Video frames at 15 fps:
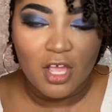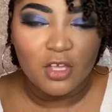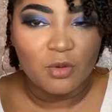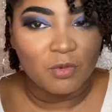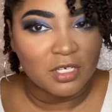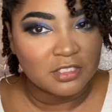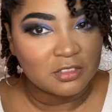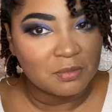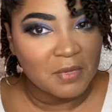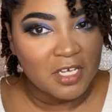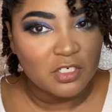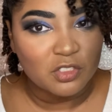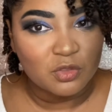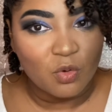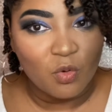You want to make
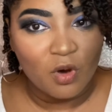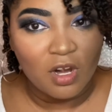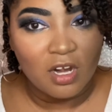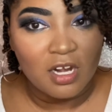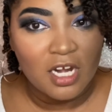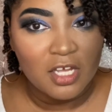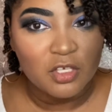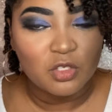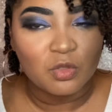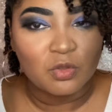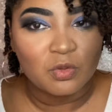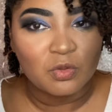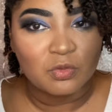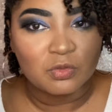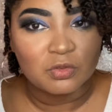sure
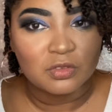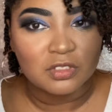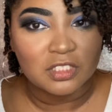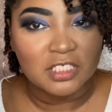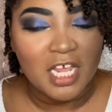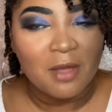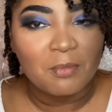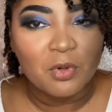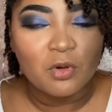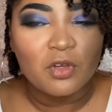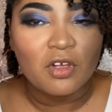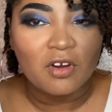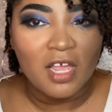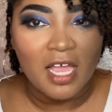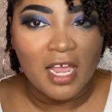you shampoo
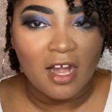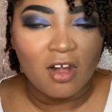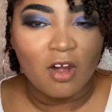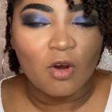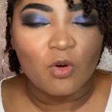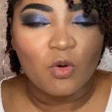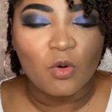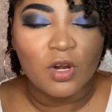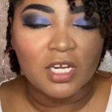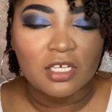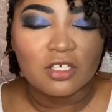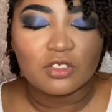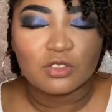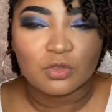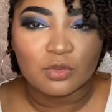your hair according
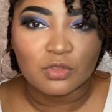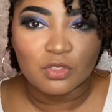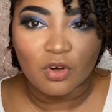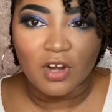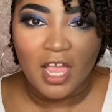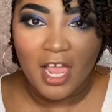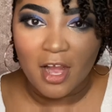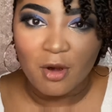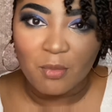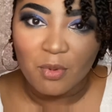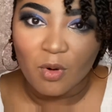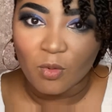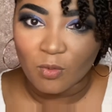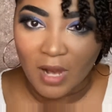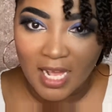to your hair
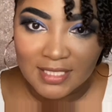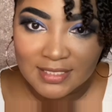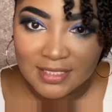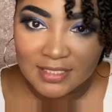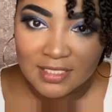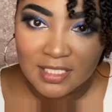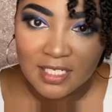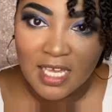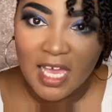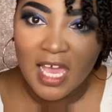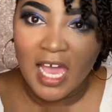porosity.